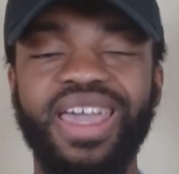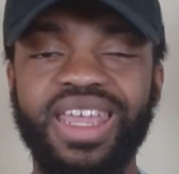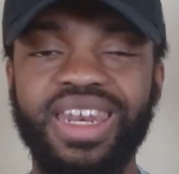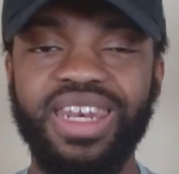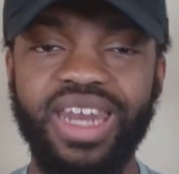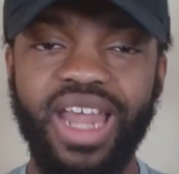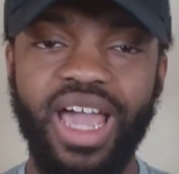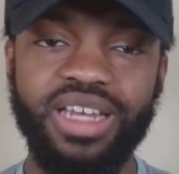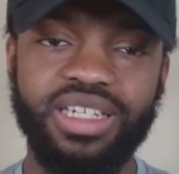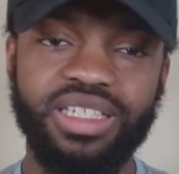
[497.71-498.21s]

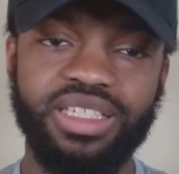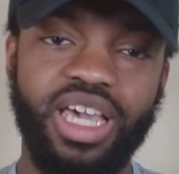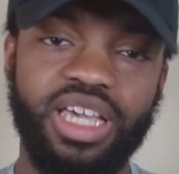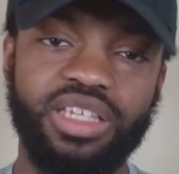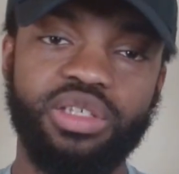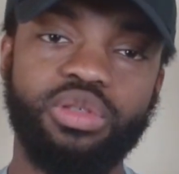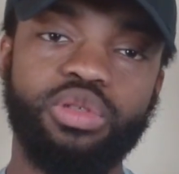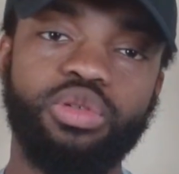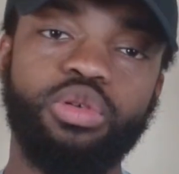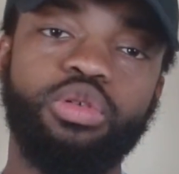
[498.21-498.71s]
and not just
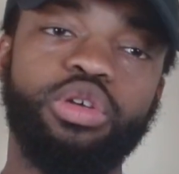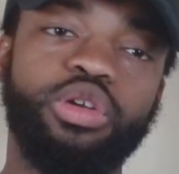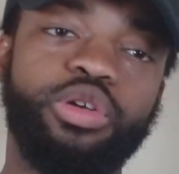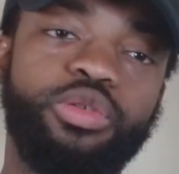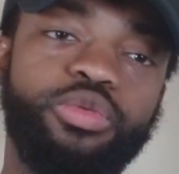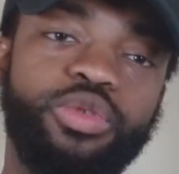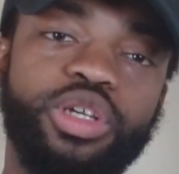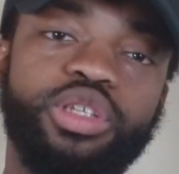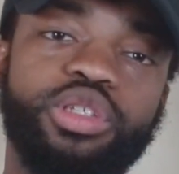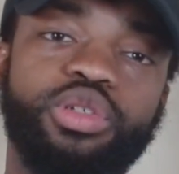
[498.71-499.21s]
as a tool
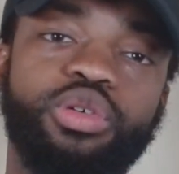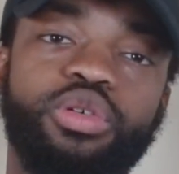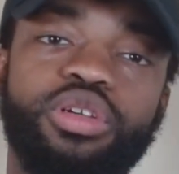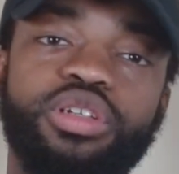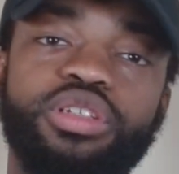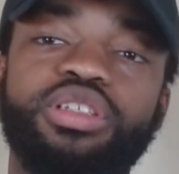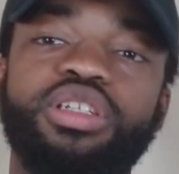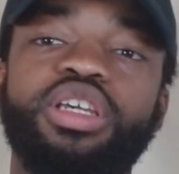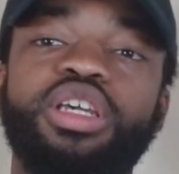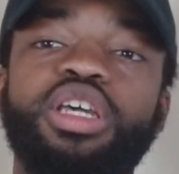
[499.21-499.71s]
and
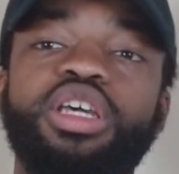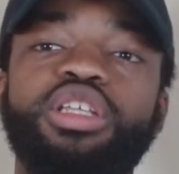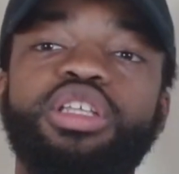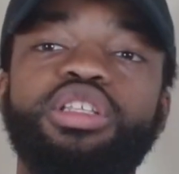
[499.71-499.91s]
resource